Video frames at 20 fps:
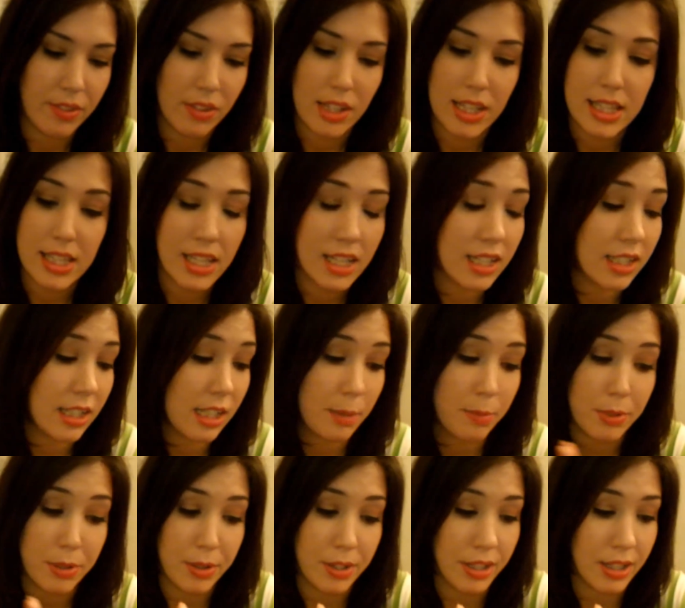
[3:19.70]
It's going to keep
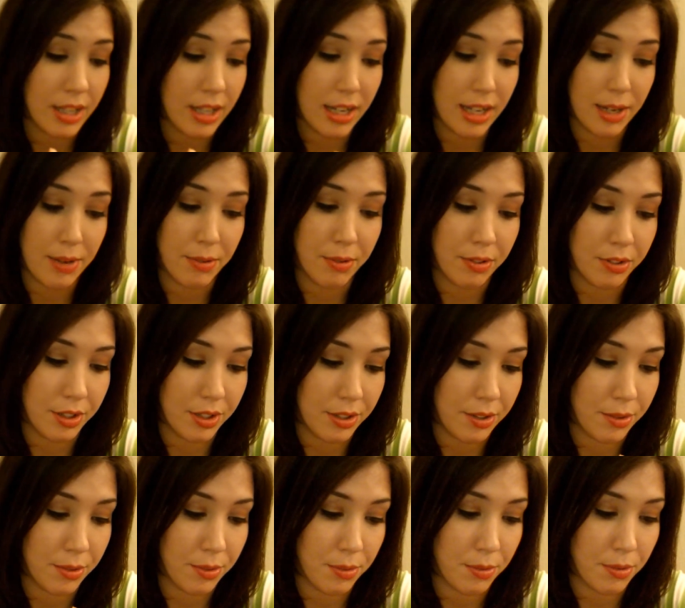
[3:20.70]
doing that. I really
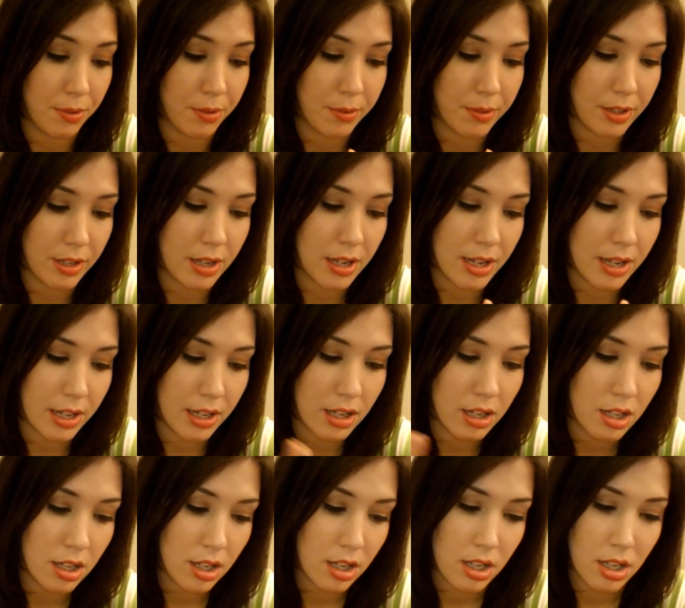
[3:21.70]
don't know why
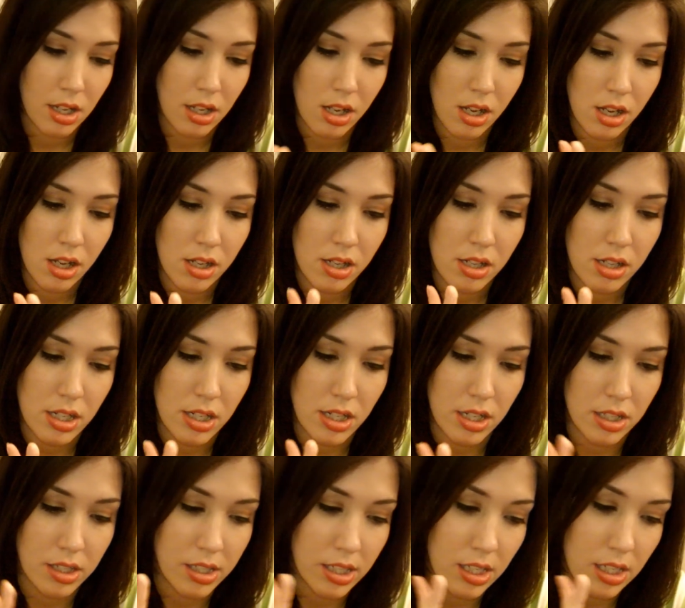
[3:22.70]
it
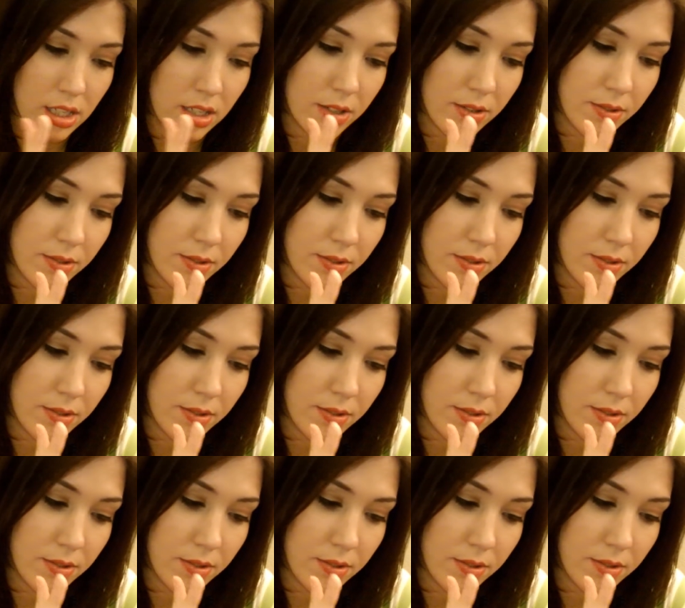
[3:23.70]
does that.